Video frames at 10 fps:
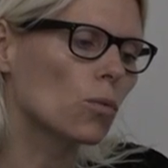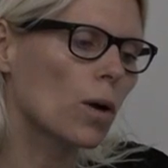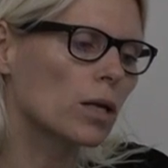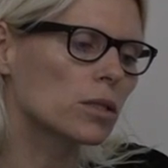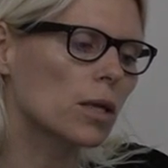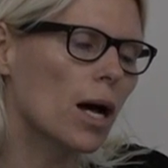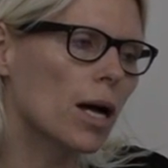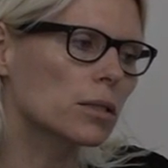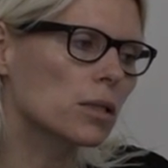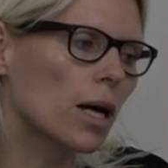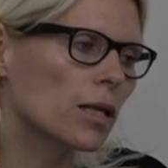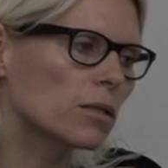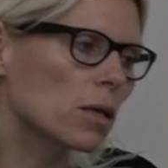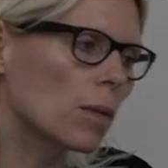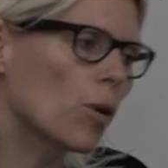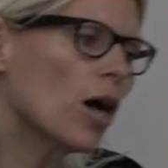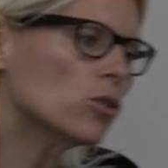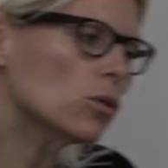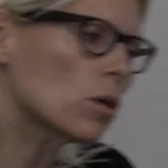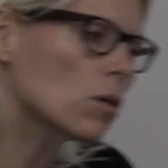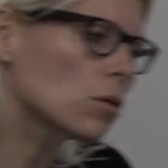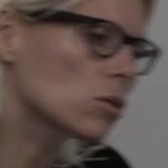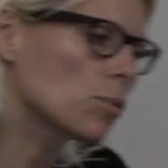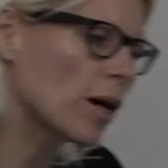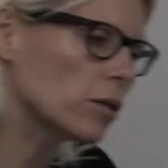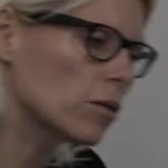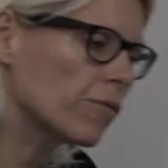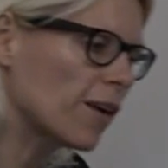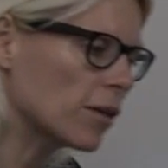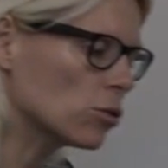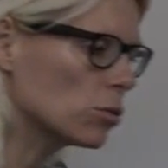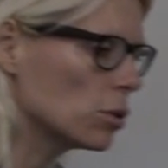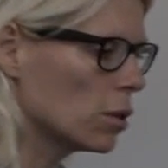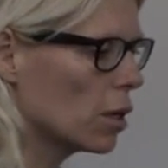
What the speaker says: what she had a partial spinal fraction